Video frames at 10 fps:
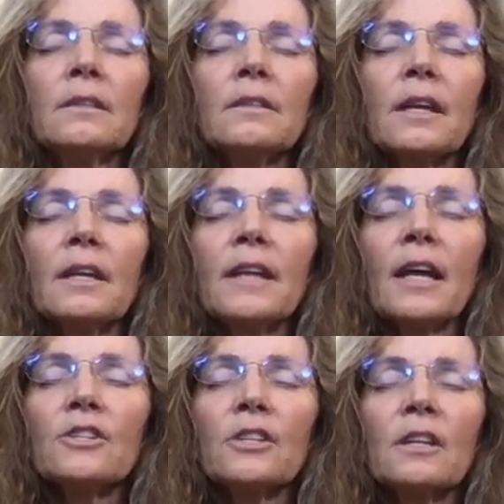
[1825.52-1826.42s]
the
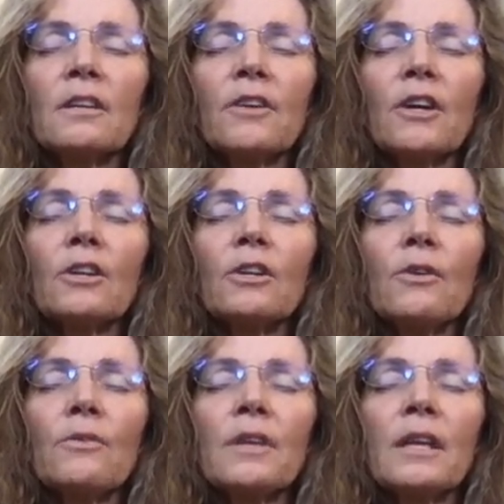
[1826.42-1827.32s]
connection of our
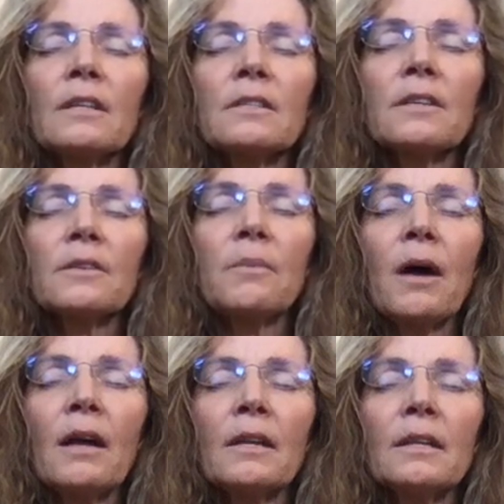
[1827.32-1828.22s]
clothing to the
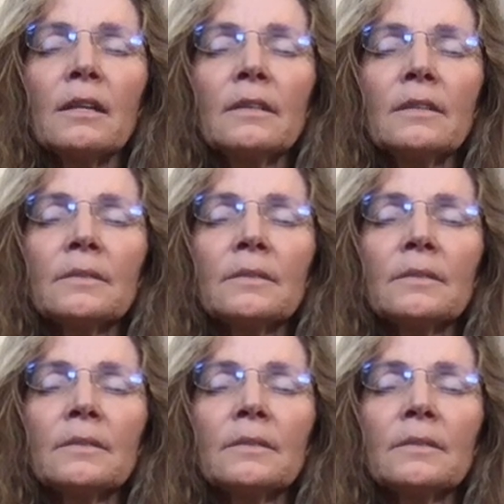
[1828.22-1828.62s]
body.